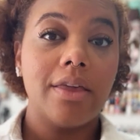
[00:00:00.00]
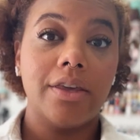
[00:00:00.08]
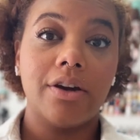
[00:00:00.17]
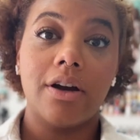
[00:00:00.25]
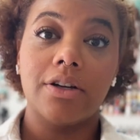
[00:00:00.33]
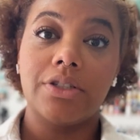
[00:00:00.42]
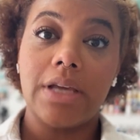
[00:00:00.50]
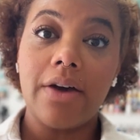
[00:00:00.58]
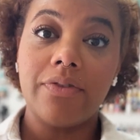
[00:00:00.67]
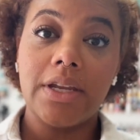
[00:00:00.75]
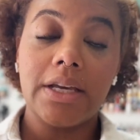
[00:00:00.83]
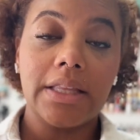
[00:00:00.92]
There are
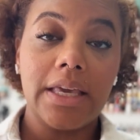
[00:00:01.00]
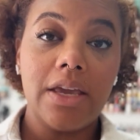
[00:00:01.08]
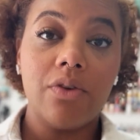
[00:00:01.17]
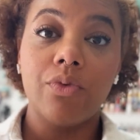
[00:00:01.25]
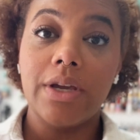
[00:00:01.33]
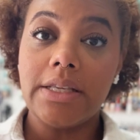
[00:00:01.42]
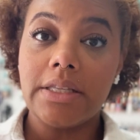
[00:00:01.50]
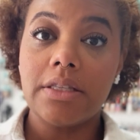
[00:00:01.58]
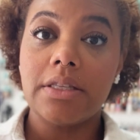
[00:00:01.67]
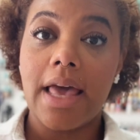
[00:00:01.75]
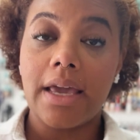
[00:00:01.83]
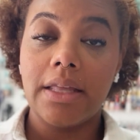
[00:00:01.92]
definitely
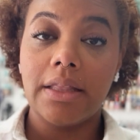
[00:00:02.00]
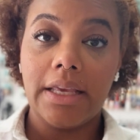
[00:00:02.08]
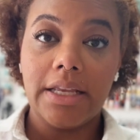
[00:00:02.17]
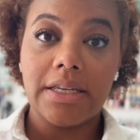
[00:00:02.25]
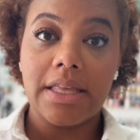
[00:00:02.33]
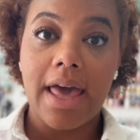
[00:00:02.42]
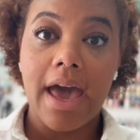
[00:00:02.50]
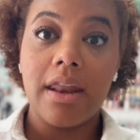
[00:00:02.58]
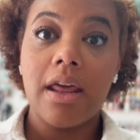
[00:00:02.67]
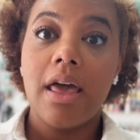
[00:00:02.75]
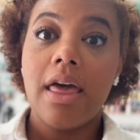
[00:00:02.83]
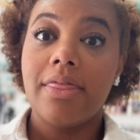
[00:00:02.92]
reasons that can lead to that